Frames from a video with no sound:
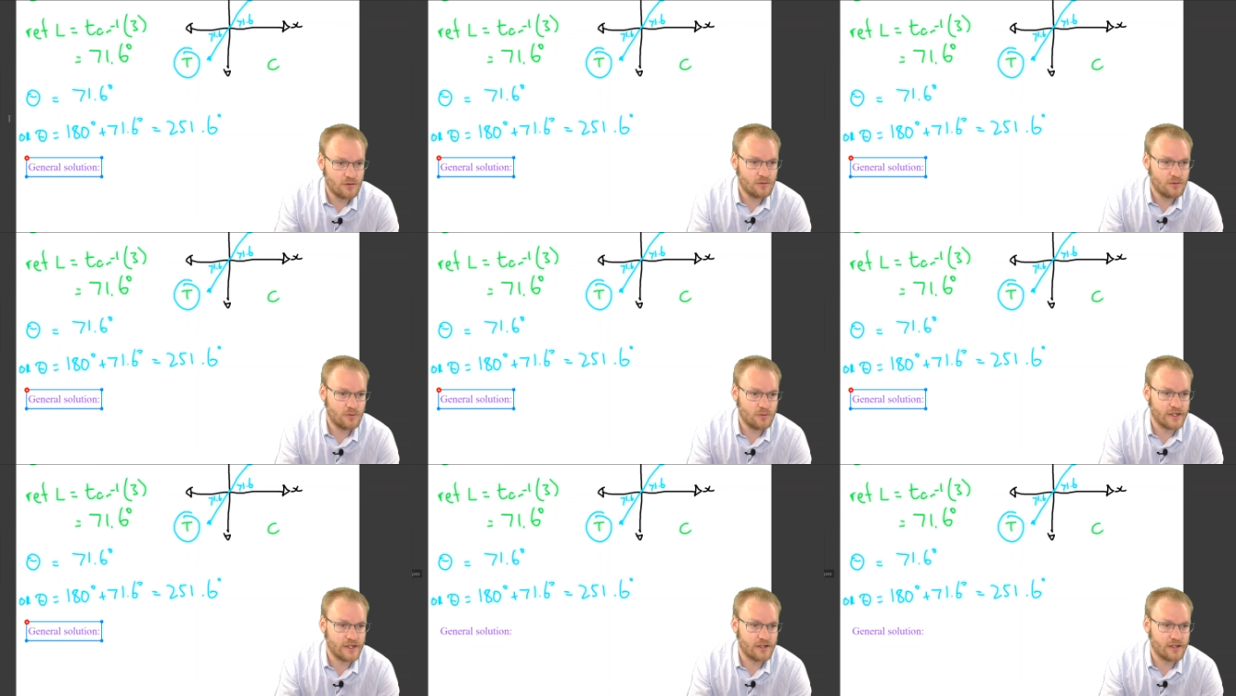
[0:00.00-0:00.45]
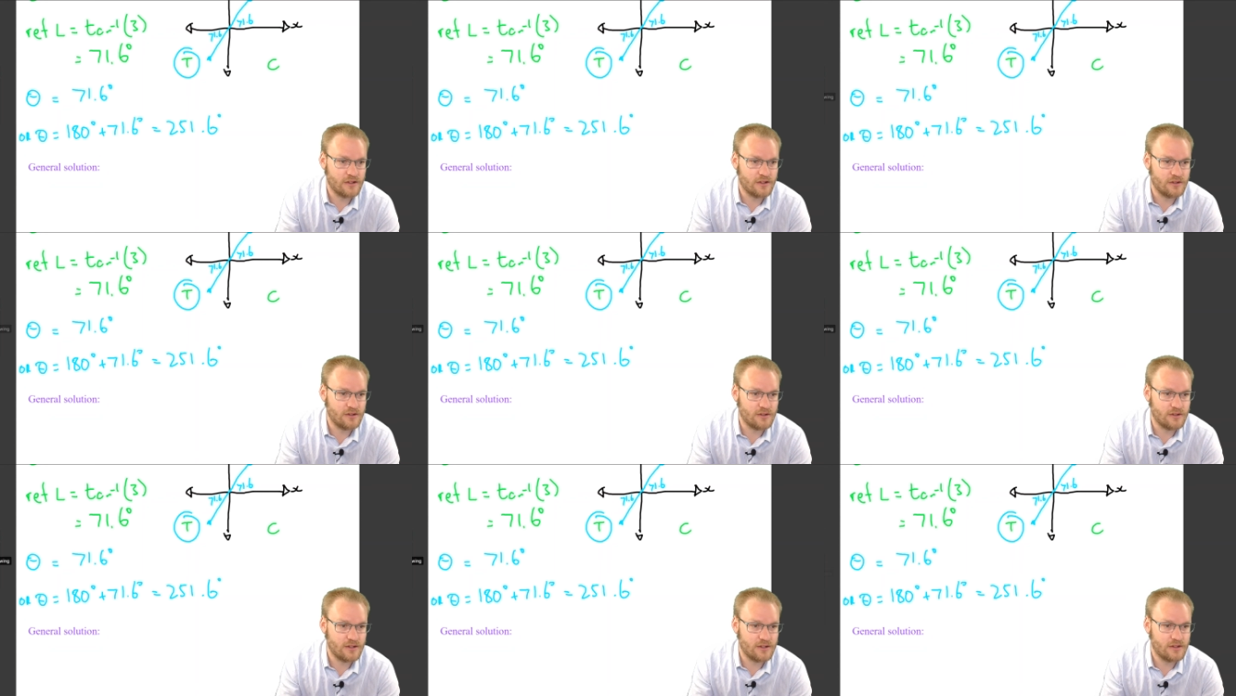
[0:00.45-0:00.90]
we
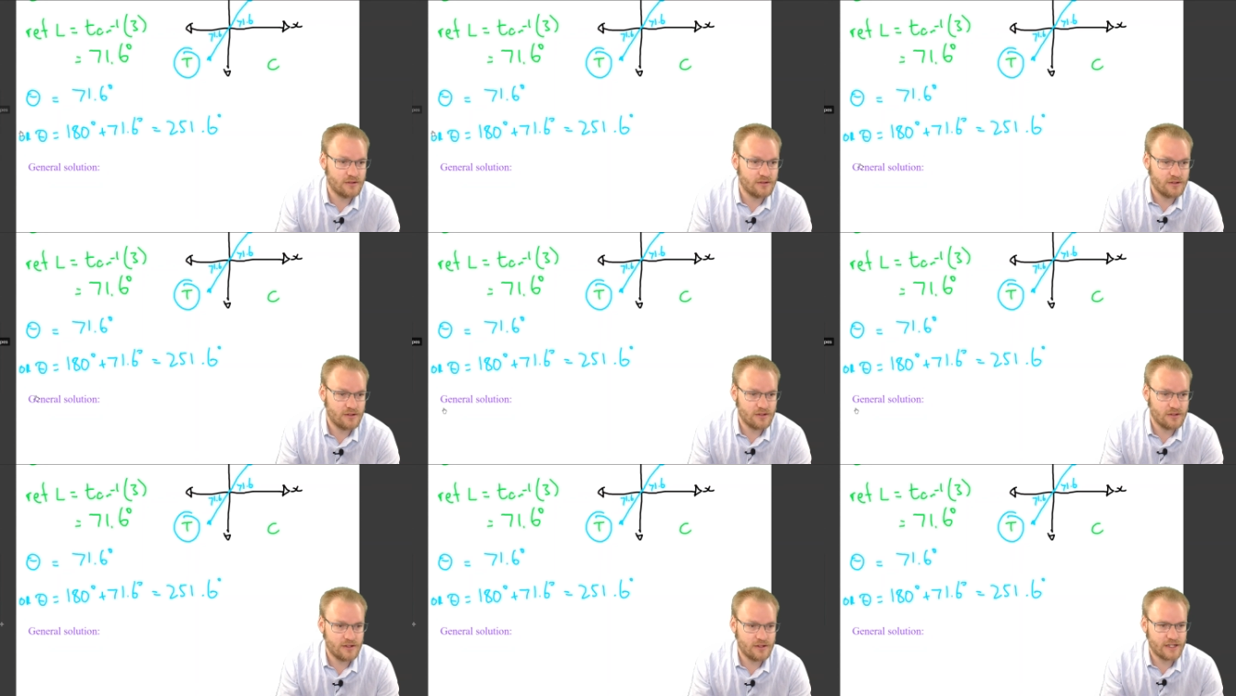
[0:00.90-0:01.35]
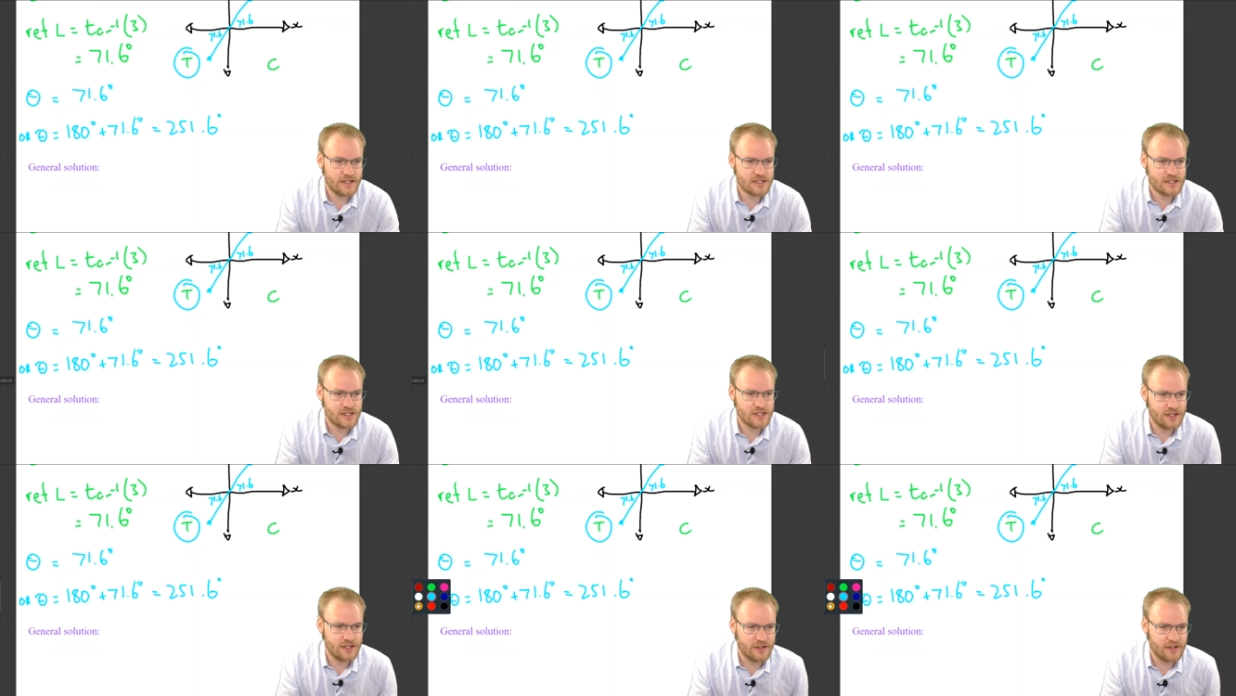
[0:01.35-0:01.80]
can
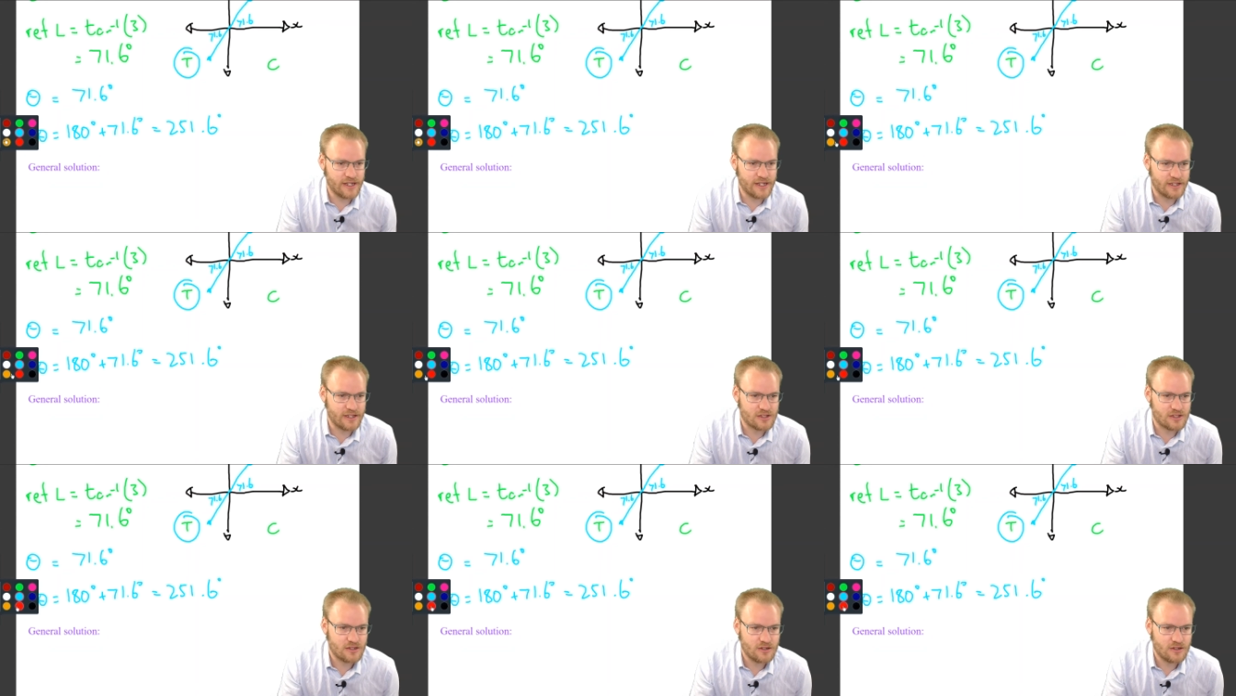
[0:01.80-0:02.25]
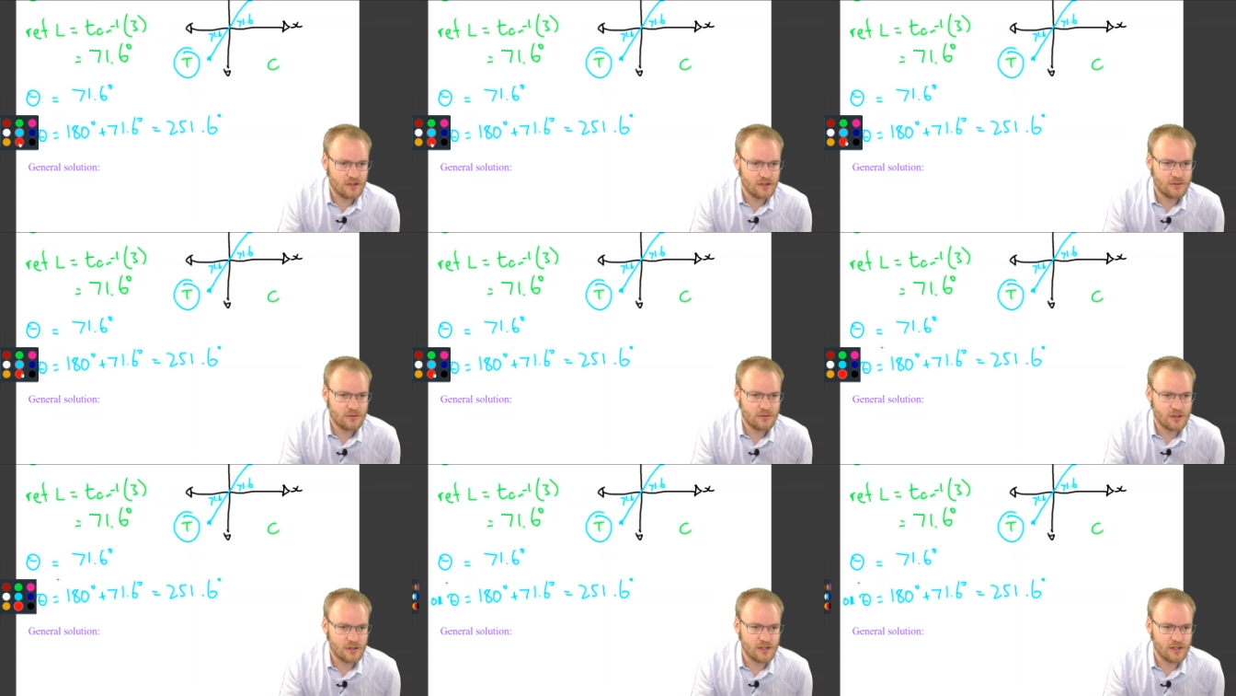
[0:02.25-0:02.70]
actually write,
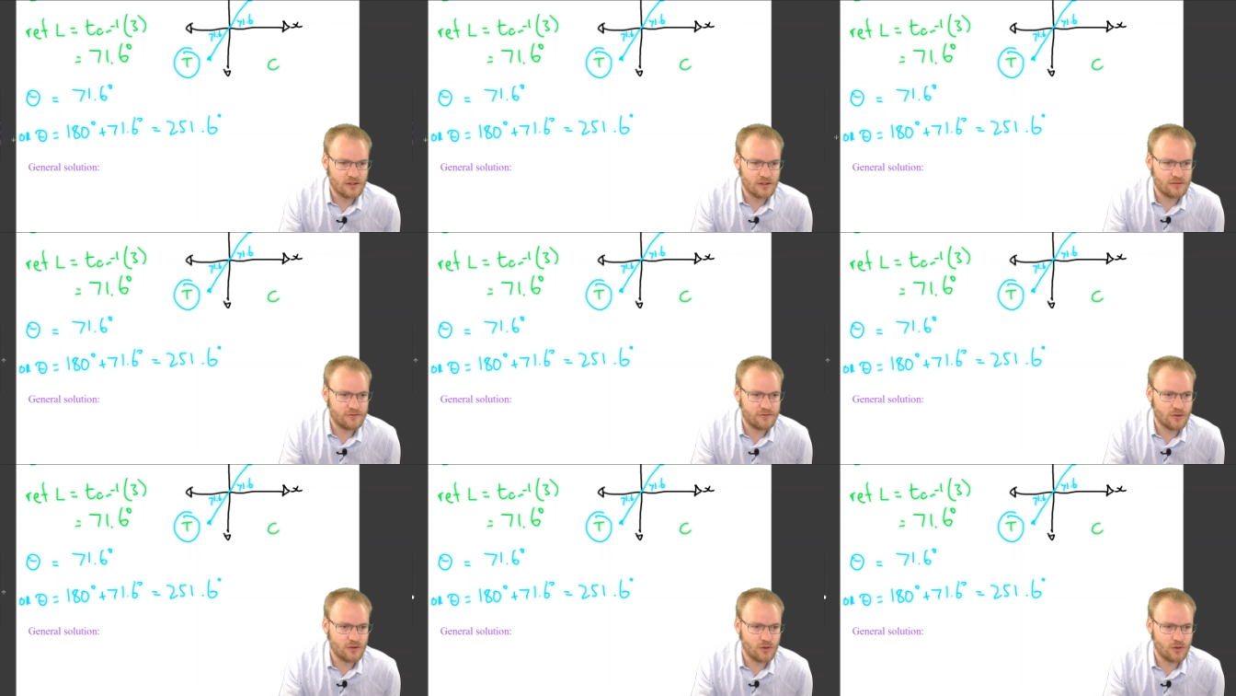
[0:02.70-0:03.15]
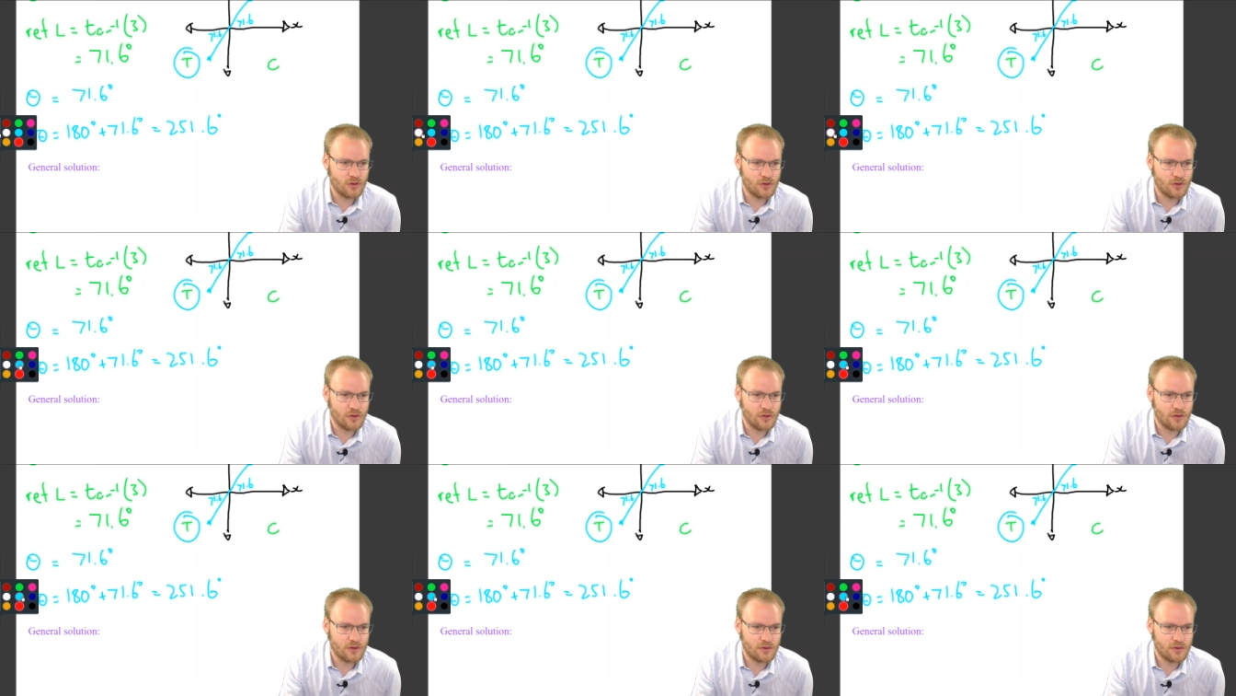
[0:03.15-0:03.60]
well,
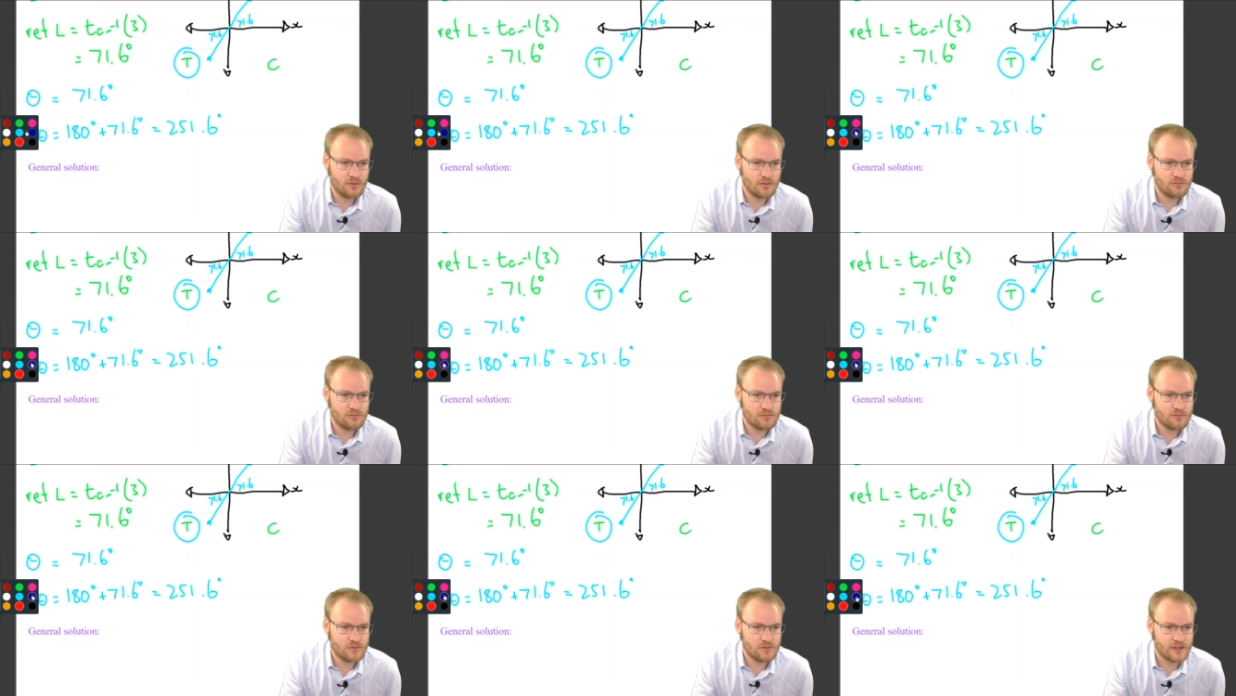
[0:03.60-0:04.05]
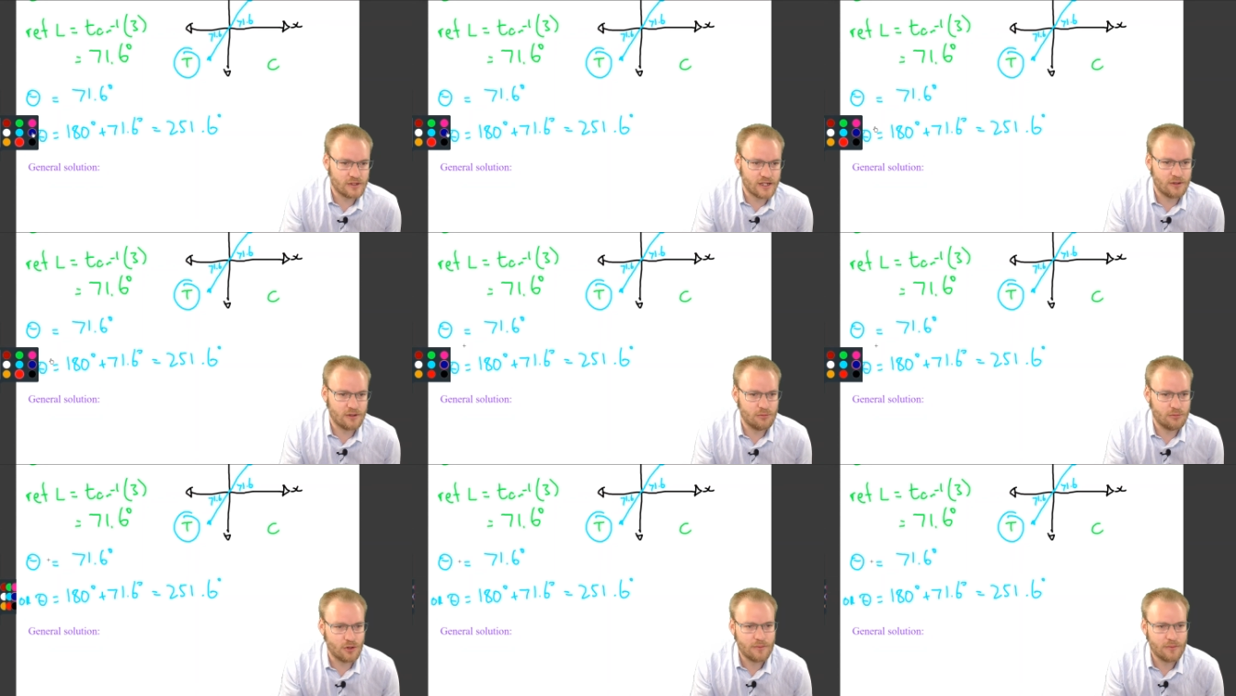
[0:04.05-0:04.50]
for what color?
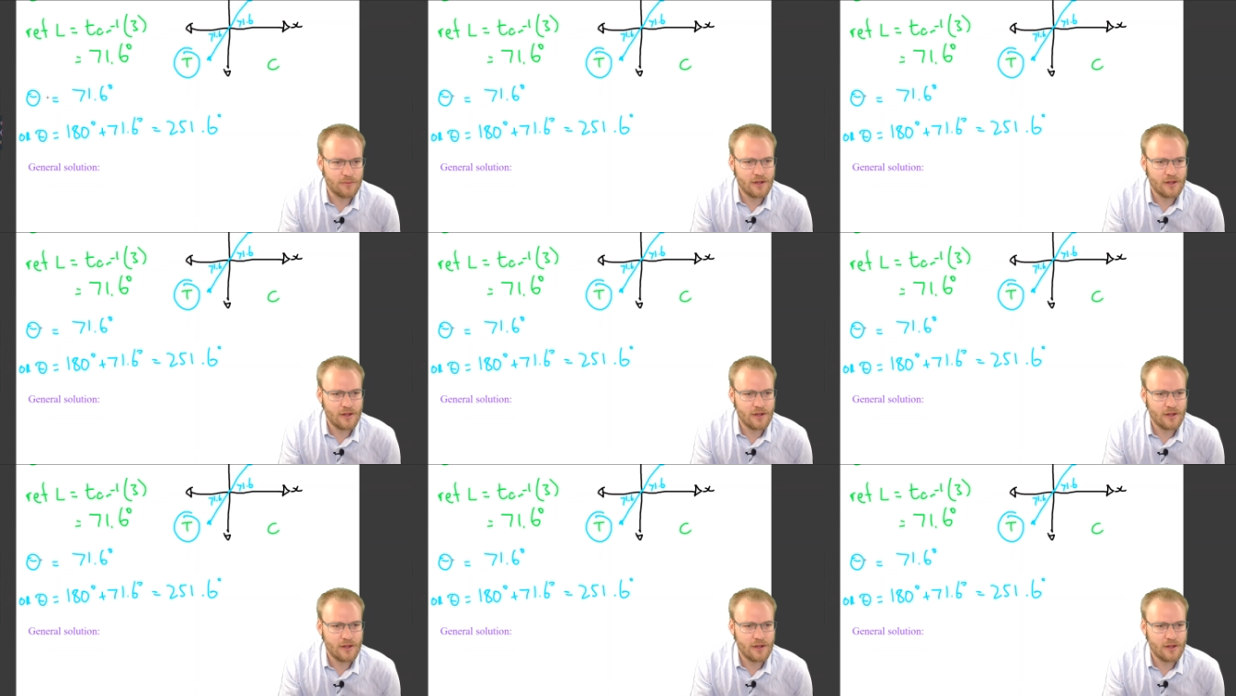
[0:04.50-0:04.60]
Blue.